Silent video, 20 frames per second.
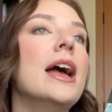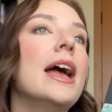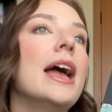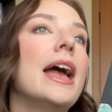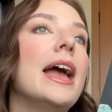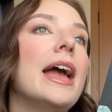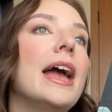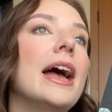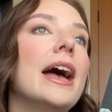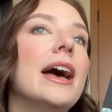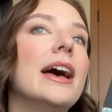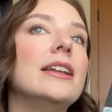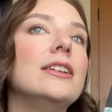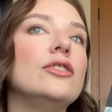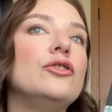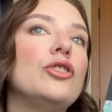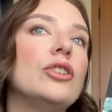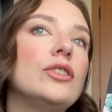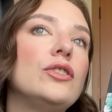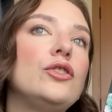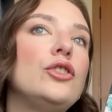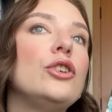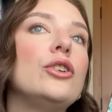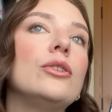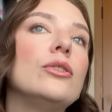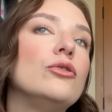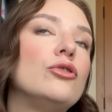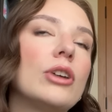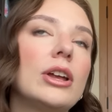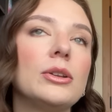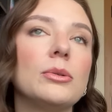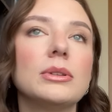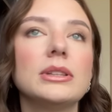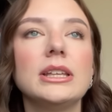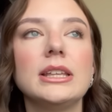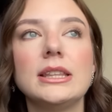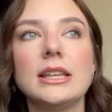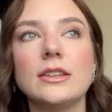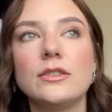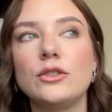And just to
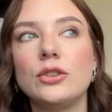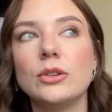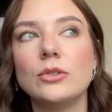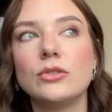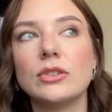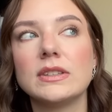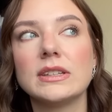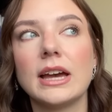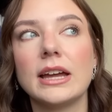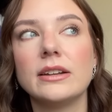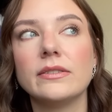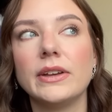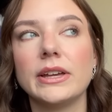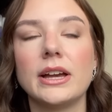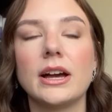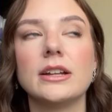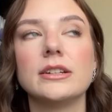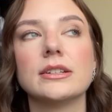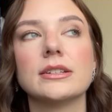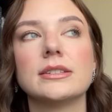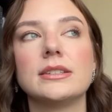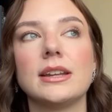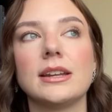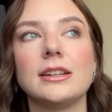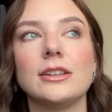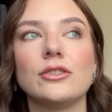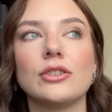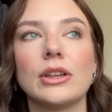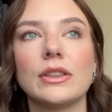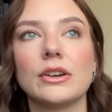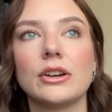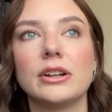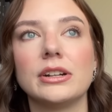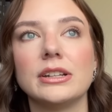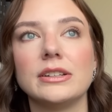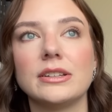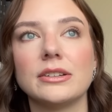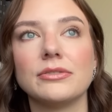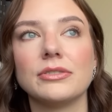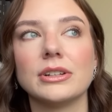genuinely, these two just kind of like understand each other on a
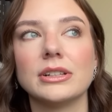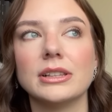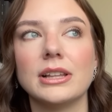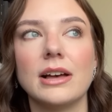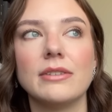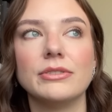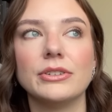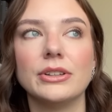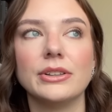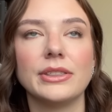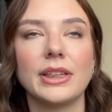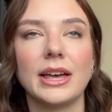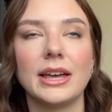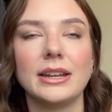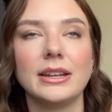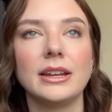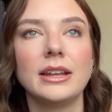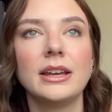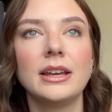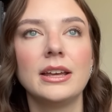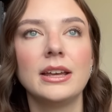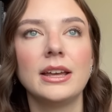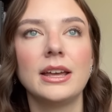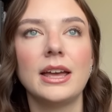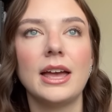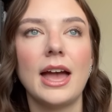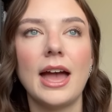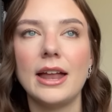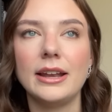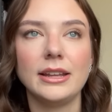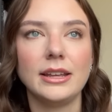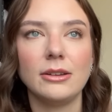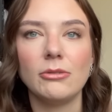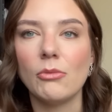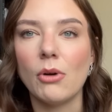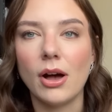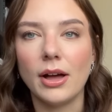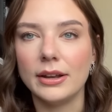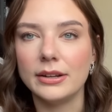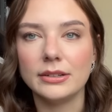different level than
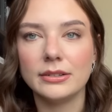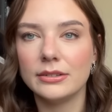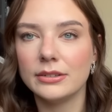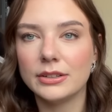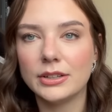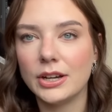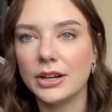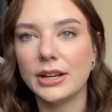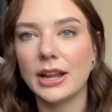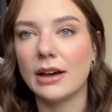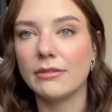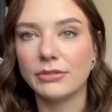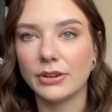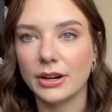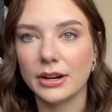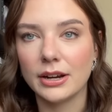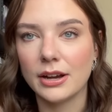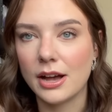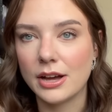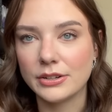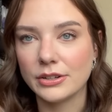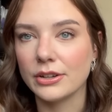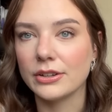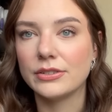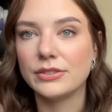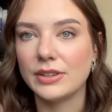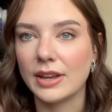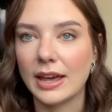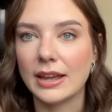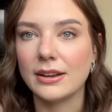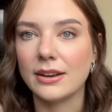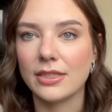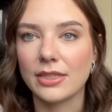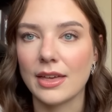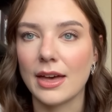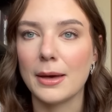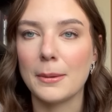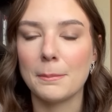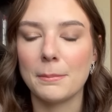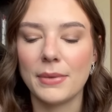anyone could ever understand
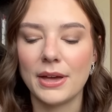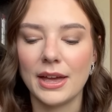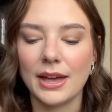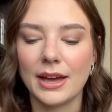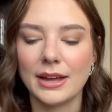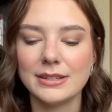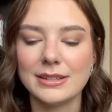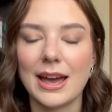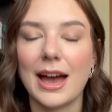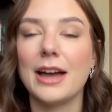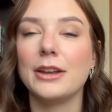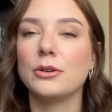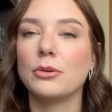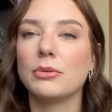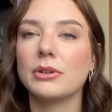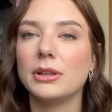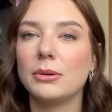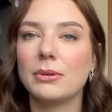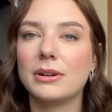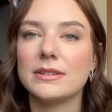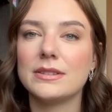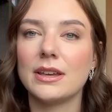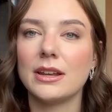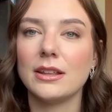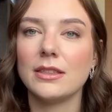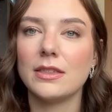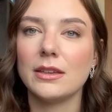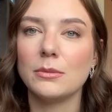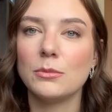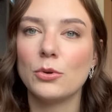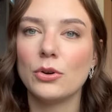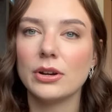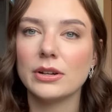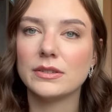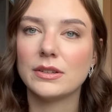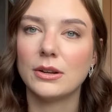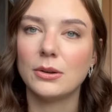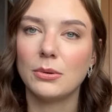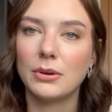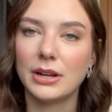them. And yeah, I don't really want to say anything more
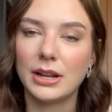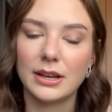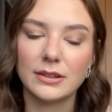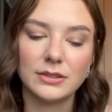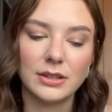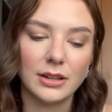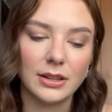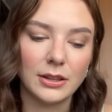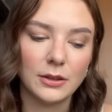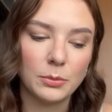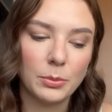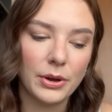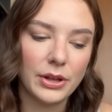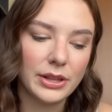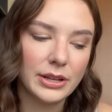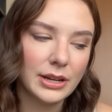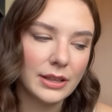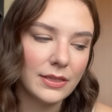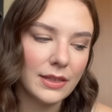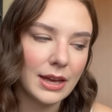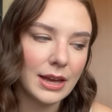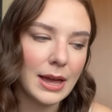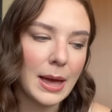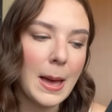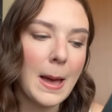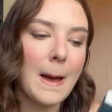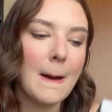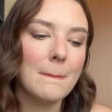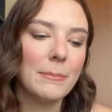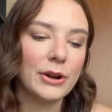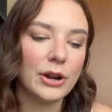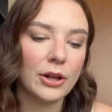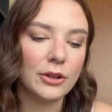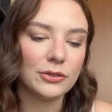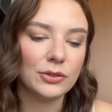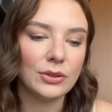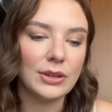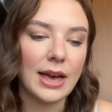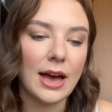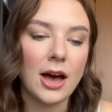because I don't want to accidentally spoil anything. But
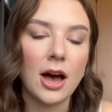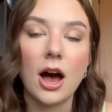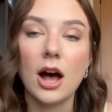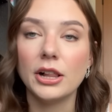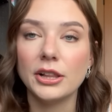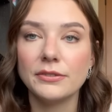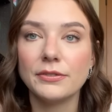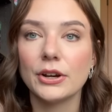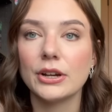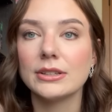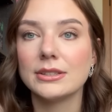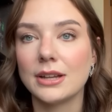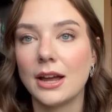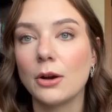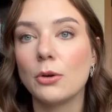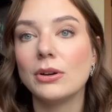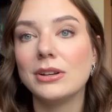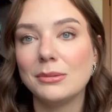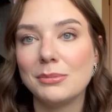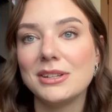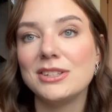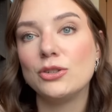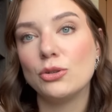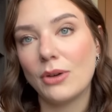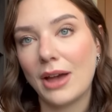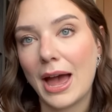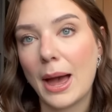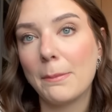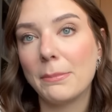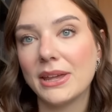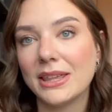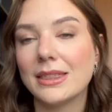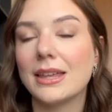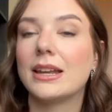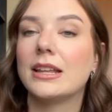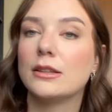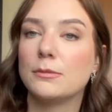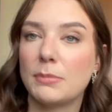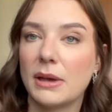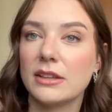also, yeah, Oliver is not going to be too happy
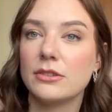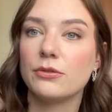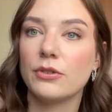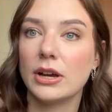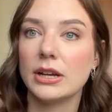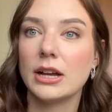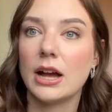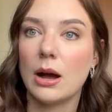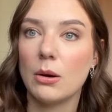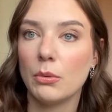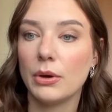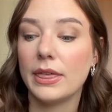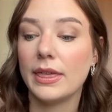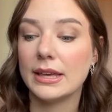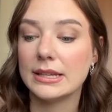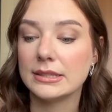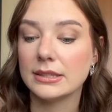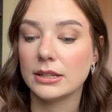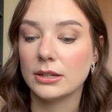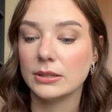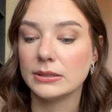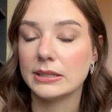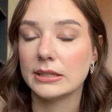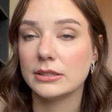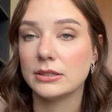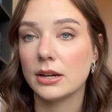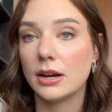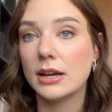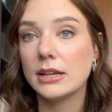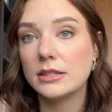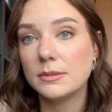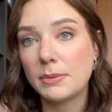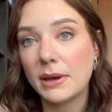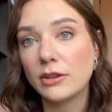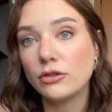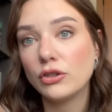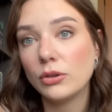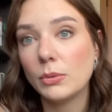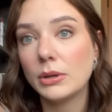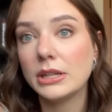that his best friend got with his little sister,
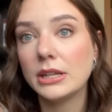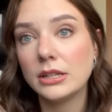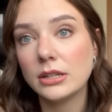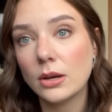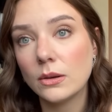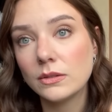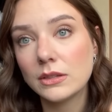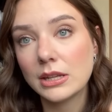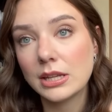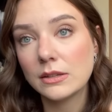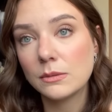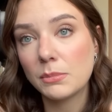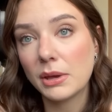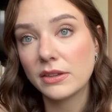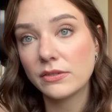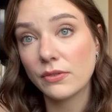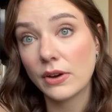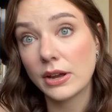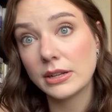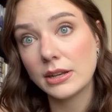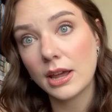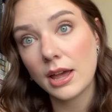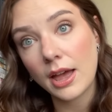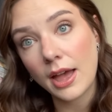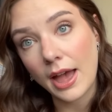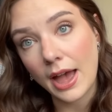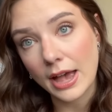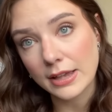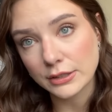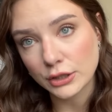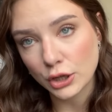especially when he knows that his best friend has a